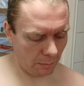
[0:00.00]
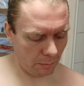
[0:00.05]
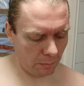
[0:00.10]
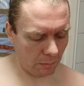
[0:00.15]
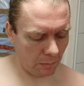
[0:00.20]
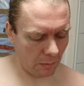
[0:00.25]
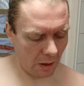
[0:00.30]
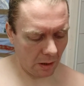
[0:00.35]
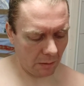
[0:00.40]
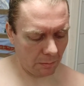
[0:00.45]

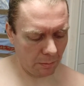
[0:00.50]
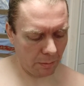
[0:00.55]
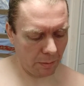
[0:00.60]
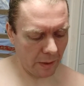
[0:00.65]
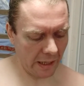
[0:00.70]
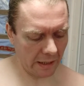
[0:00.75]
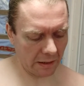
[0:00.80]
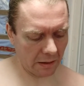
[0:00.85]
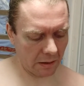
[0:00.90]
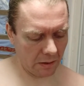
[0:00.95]
a
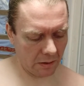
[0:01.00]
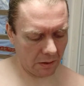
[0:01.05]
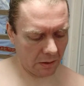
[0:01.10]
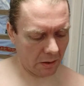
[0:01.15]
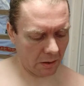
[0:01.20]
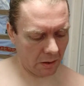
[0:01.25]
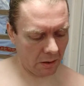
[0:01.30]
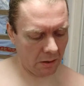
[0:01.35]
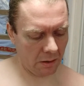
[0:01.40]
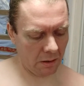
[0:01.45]

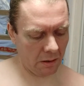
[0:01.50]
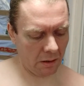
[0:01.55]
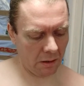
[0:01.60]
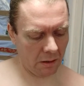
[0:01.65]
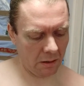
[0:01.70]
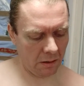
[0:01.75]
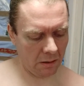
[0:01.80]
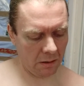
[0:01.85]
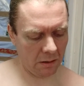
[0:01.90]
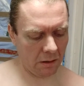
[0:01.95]
bit
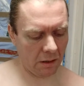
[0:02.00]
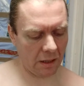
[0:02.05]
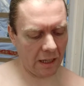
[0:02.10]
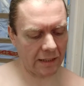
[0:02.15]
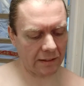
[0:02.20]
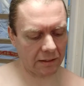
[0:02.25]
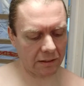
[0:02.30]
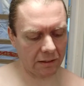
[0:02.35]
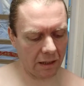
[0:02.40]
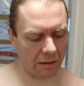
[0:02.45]

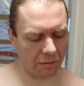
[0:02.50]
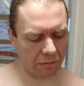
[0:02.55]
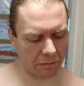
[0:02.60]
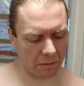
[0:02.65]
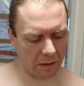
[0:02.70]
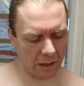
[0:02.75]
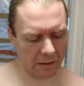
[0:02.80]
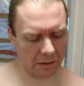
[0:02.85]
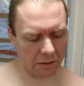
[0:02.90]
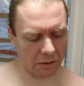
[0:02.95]
less
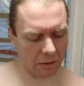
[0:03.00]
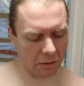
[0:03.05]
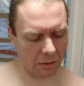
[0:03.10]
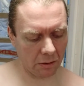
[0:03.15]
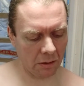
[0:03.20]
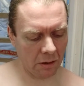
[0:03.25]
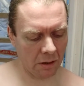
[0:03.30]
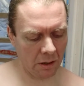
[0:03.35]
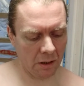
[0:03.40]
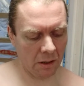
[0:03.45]

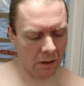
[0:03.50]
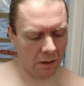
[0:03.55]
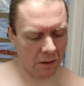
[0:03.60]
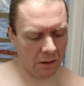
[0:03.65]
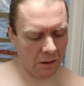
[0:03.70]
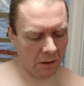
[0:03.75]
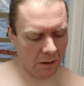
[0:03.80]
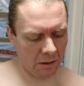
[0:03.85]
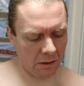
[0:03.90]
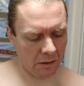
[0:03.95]
deferential,
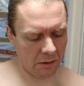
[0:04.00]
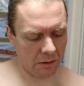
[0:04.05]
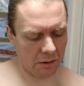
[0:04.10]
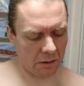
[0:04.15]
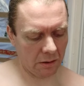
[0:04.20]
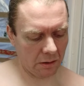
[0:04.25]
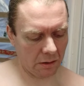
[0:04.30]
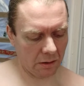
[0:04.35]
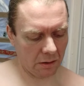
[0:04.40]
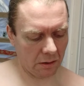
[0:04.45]

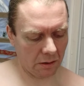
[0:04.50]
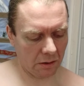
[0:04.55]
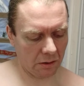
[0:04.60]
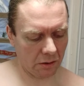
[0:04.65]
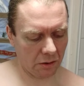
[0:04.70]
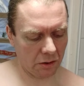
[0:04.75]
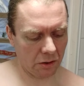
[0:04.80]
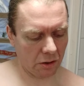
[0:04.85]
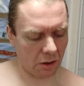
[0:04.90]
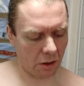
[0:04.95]

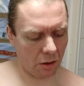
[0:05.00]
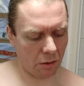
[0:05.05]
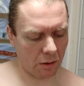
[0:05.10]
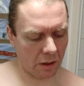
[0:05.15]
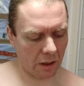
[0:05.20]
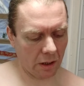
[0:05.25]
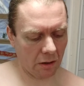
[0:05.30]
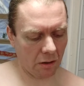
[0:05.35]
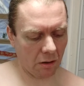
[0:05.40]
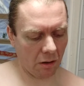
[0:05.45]

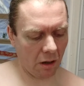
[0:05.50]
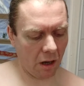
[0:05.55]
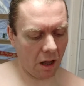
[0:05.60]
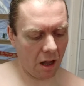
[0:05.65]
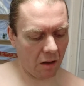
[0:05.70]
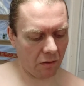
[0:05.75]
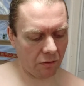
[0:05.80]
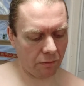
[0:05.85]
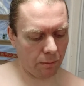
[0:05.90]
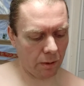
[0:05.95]
showing your
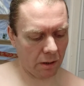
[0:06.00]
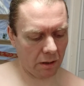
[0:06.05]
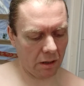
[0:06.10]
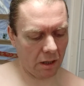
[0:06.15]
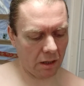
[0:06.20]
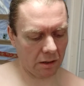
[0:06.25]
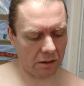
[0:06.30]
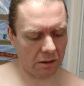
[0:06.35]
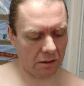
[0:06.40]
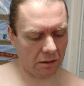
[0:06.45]
love, but
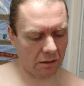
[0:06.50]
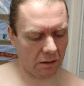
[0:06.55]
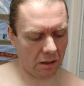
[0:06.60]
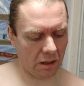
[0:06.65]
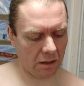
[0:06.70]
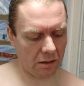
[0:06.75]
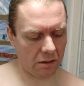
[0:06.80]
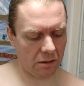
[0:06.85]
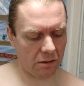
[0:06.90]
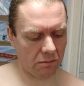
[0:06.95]
not
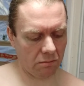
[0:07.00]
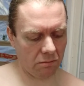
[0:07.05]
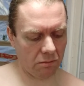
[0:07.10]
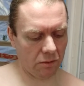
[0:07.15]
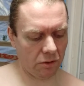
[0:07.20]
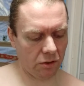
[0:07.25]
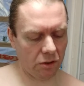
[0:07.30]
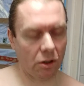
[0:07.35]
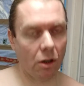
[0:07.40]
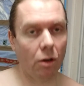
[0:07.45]

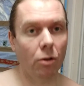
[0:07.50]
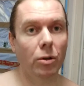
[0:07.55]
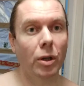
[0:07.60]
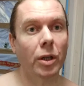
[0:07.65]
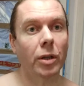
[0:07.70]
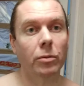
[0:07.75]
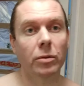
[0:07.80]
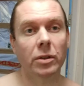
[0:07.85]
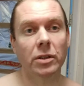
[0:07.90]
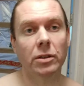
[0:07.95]

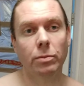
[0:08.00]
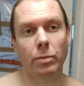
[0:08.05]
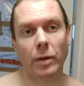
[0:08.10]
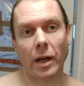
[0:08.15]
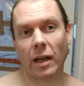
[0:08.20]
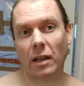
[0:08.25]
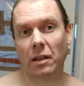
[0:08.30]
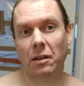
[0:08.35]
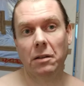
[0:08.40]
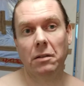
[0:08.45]
showing
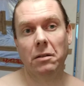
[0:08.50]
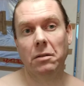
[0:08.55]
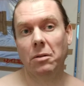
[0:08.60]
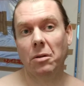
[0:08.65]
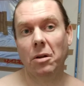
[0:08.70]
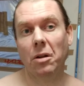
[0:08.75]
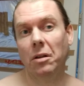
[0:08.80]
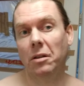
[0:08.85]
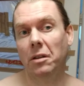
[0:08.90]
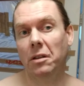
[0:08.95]
respect
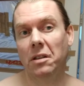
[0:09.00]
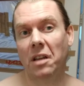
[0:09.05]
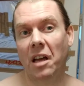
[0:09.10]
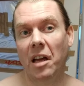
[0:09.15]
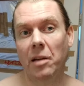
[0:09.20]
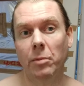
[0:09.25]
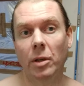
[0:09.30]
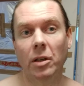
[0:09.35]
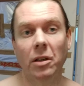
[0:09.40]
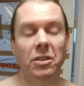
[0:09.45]
all the
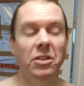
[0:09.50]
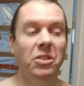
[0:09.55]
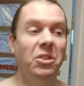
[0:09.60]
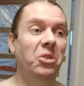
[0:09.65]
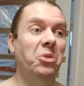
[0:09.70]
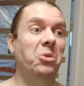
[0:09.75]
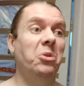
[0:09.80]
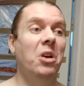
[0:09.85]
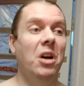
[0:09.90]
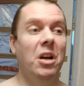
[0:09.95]
time because
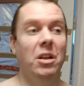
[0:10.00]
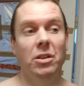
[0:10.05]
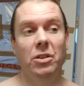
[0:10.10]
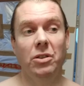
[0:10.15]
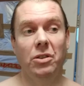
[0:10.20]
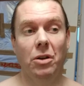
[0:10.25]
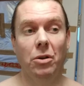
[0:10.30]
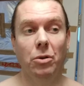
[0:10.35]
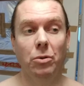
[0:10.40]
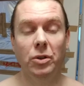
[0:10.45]
you gotta
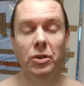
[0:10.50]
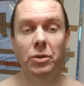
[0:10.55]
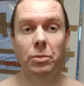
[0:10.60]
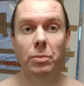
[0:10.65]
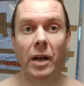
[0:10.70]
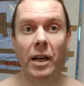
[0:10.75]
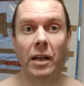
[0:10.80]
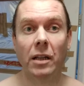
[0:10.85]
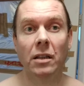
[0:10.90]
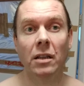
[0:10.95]
show
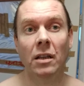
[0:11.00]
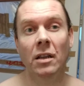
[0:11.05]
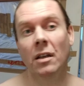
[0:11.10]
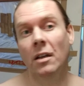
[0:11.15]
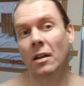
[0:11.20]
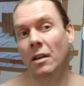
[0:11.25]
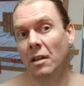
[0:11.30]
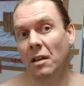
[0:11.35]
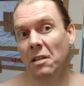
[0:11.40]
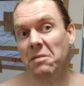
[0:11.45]
respect.
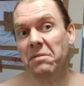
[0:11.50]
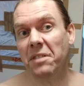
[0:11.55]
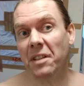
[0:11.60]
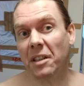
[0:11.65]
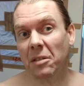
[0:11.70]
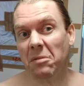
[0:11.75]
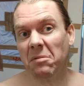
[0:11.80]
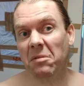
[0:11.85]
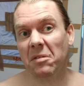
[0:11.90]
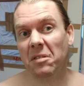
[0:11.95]
I
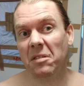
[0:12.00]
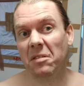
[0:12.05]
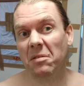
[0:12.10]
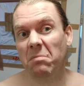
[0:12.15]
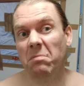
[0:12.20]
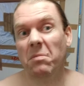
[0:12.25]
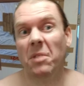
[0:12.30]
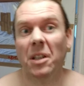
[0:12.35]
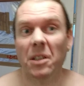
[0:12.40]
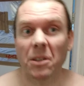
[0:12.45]
think
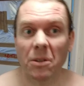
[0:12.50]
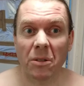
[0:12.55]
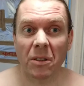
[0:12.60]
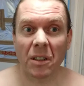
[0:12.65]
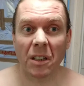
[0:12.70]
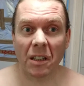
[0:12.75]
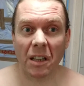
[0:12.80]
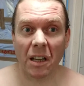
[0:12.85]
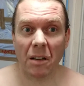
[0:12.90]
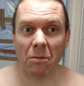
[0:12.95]
by doing
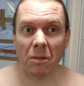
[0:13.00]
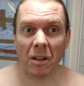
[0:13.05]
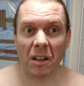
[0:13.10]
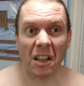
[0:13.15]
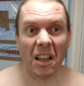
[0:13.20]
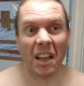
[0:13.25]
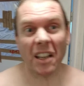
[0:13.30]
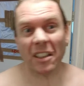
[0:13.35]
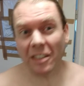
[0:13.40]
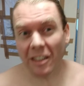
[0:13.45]
it that way,
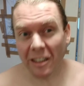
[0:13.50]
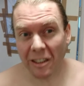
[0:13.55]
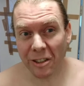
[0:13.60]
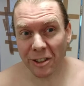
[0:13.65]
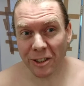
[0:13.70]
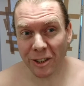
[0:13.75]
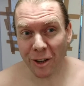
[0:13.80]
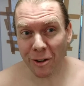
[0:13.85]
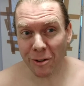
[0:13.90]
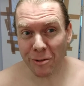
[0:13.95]
actually you
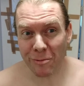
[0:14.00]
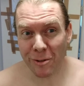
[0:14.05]
show more